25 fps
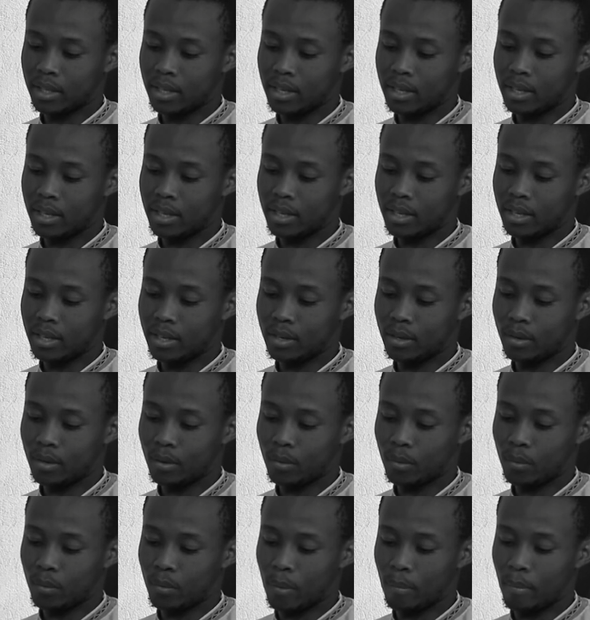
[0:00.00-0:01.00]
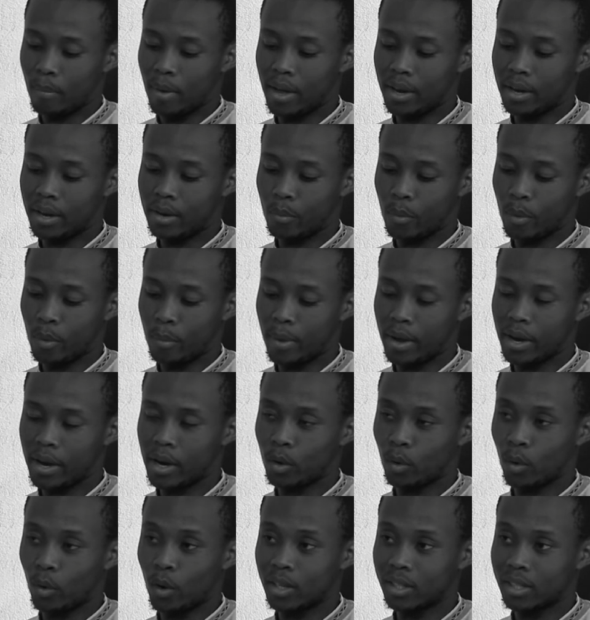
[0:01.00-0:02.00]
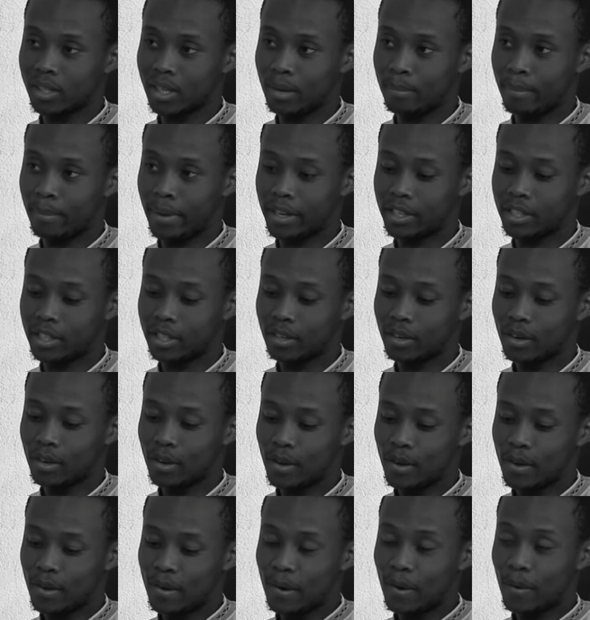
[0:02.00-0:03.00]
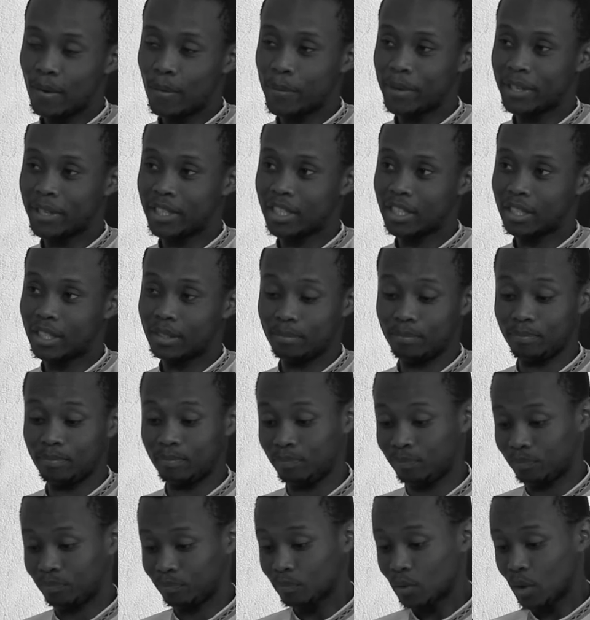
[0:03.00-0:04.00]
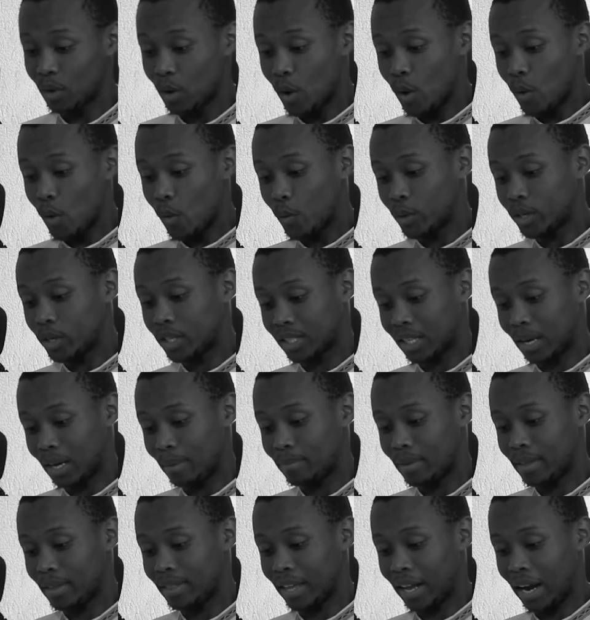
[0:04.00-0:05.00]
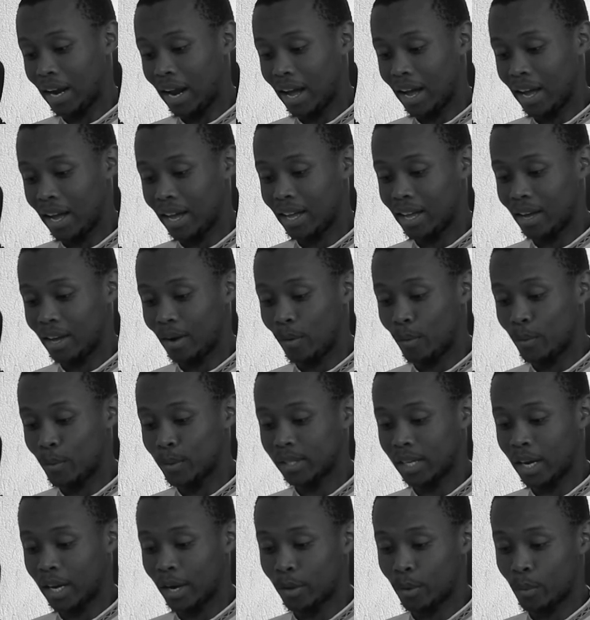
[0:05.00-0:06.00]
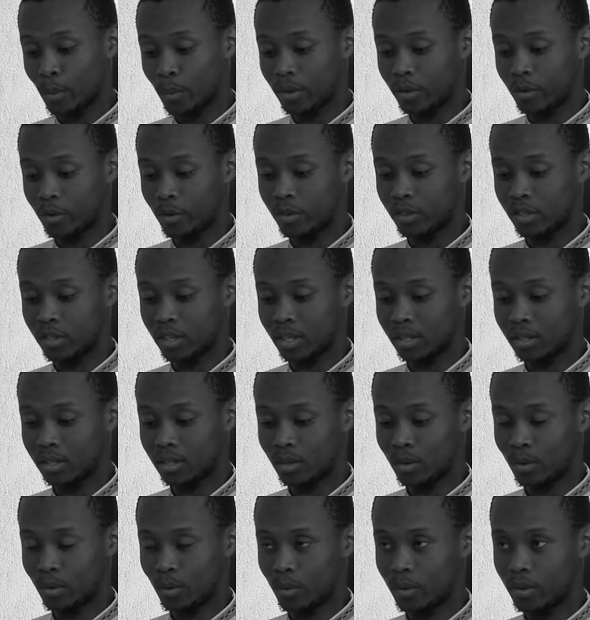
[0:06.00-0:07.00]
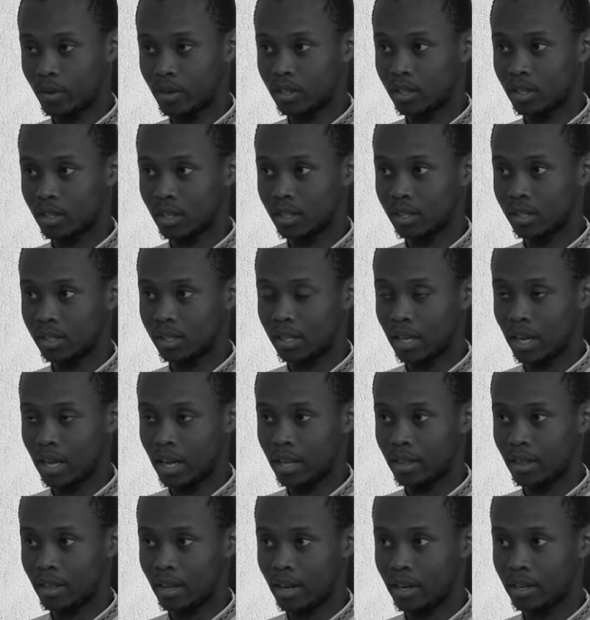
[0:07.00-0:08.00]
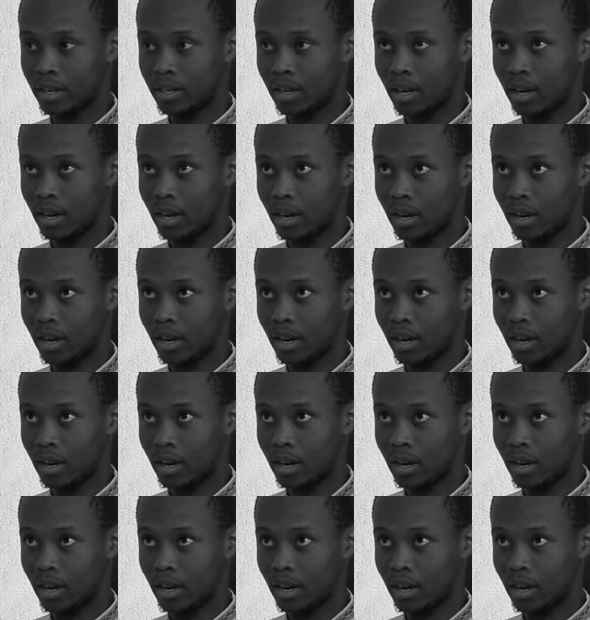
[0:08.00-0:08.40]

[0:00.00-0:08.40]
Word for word: we made in God's image, which is something that I always argue with Christians. You know, Christians say that